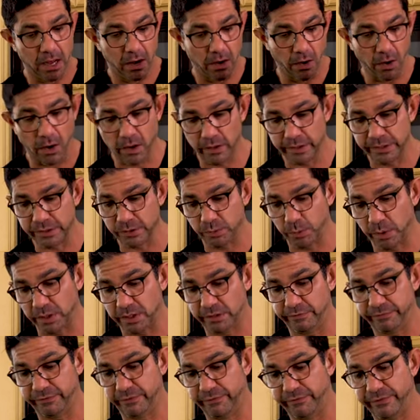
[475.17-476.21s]
All this
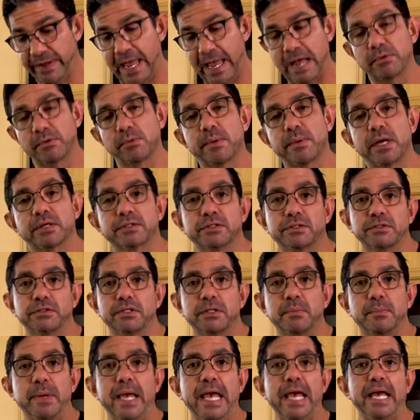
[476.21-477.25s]
wonderful fat will melt into
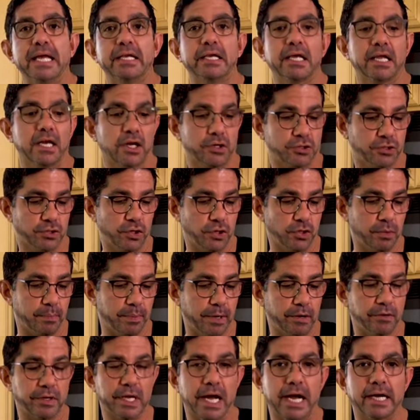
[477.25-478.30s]
the pan and I'll show you
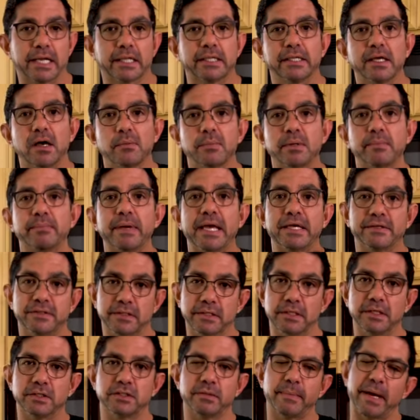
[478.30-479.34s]
periodically, I'll be
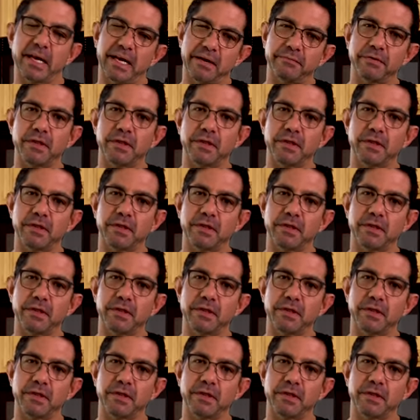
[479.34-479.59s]
basting this about